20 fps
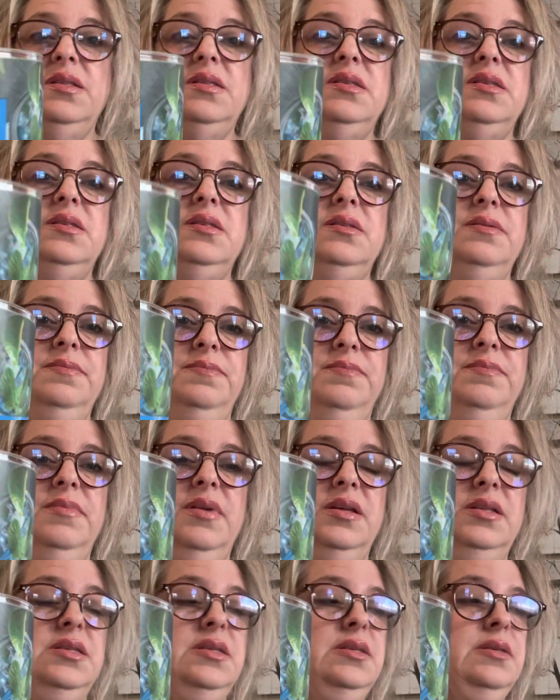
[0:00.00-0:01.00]

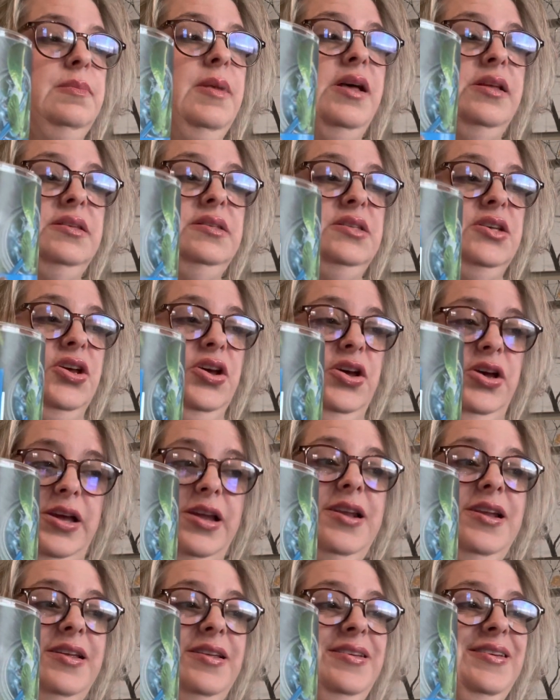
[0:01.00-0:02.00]
smells
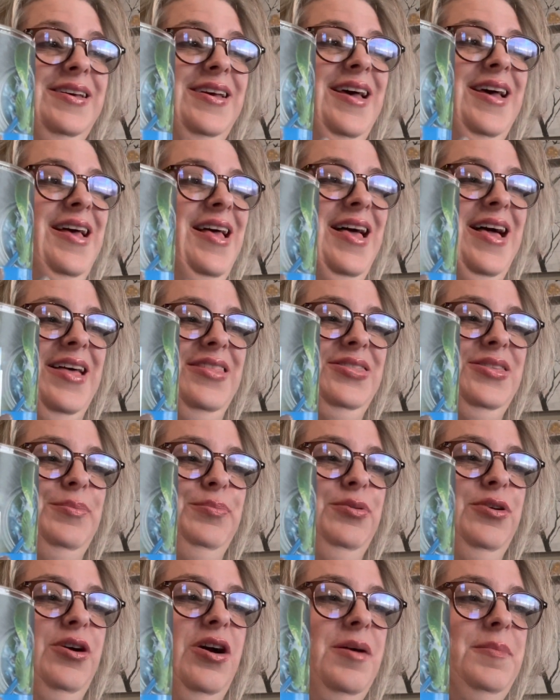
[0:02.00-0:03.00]
good. The
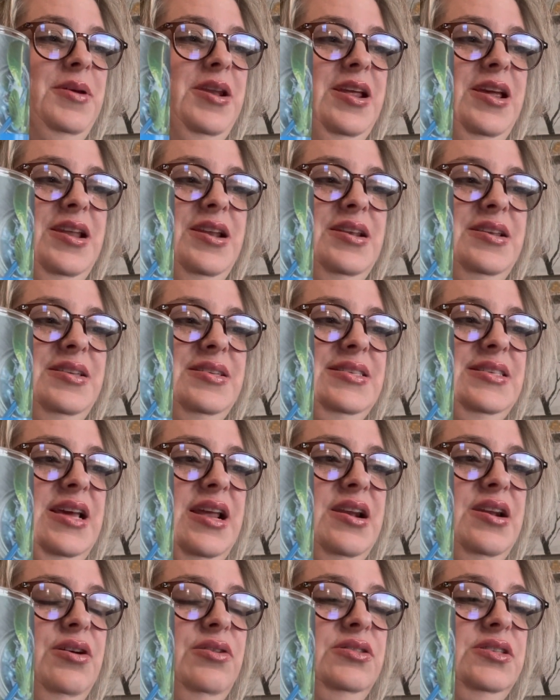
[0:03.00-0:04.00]
prominent
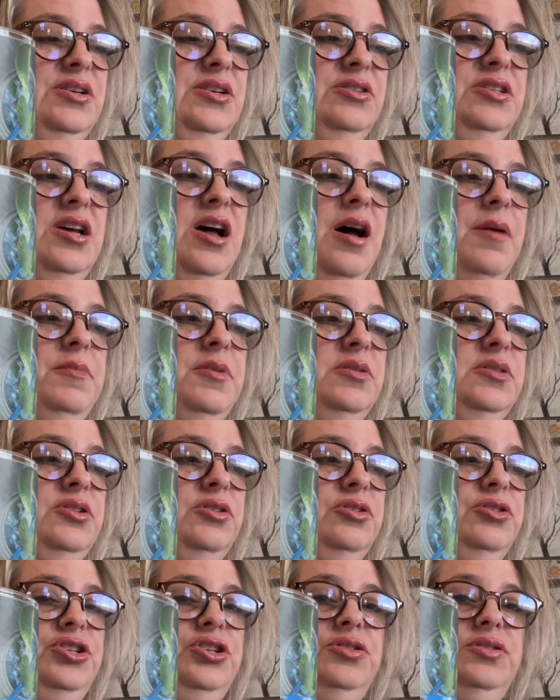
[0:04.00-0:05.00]
scent notes top notes
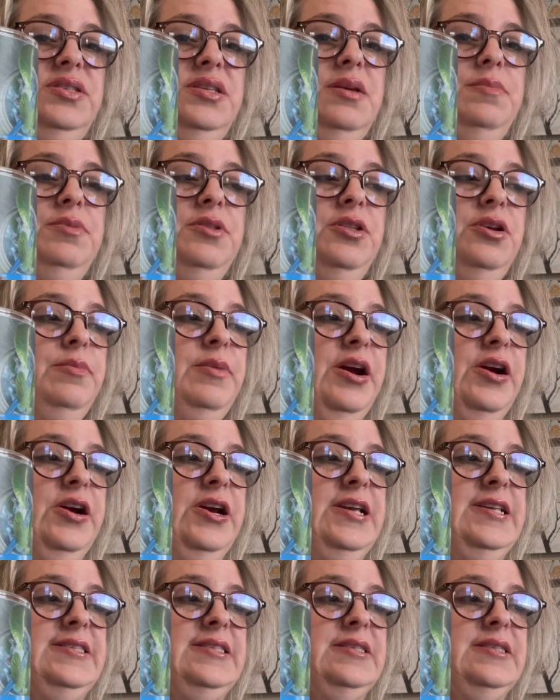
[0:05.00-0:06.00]
are juicy
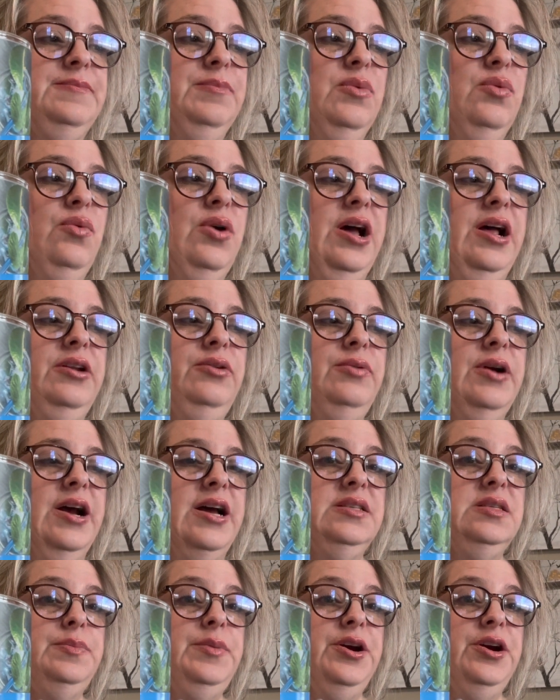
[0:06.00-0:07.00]
blueberries, wild
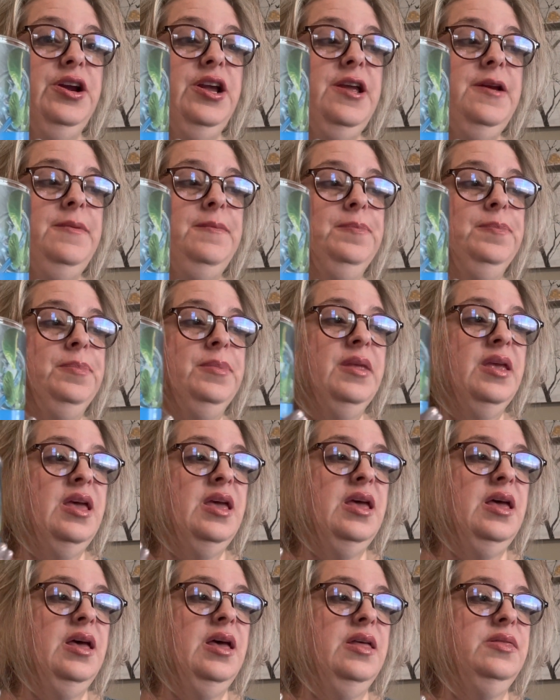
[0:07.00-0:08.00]
raspberry.
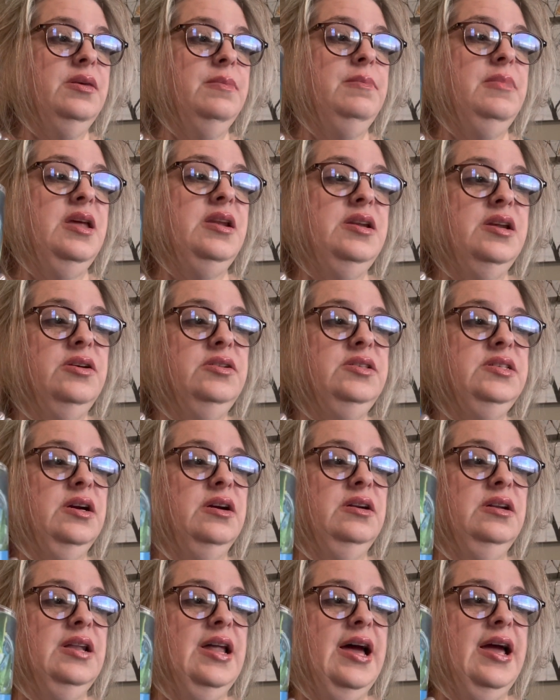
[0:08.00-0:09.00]
The mid notes
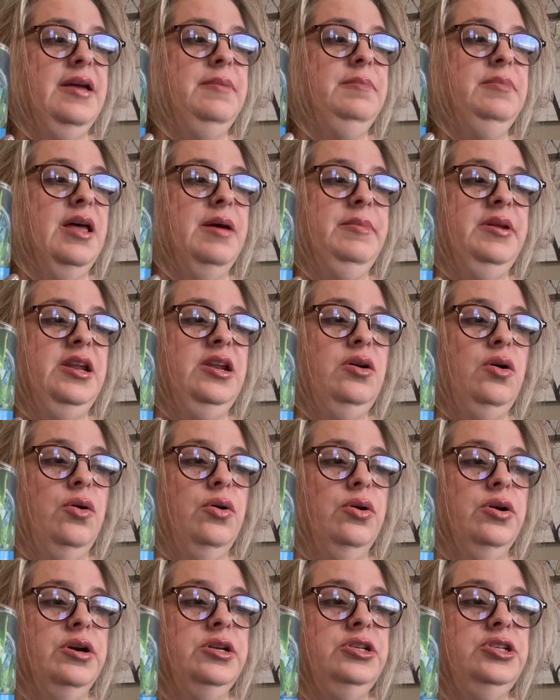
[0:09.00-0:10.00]
are lime, lemon, and
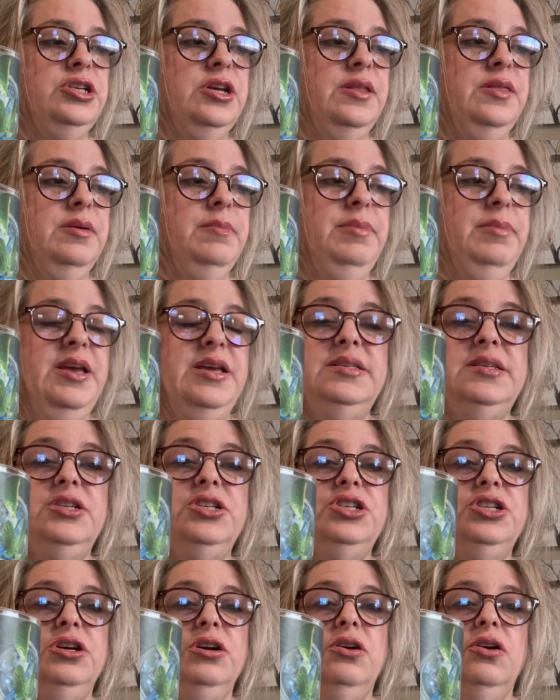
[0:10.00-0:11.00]
orange, and the base is
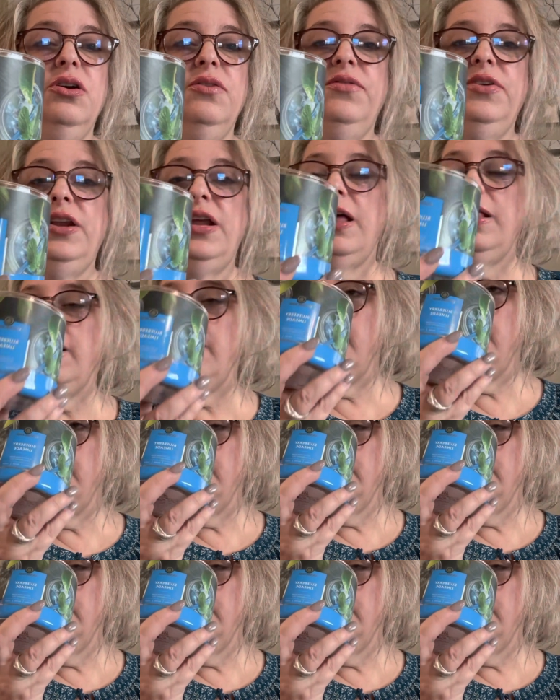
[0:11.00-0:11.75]
sugar and vanilla.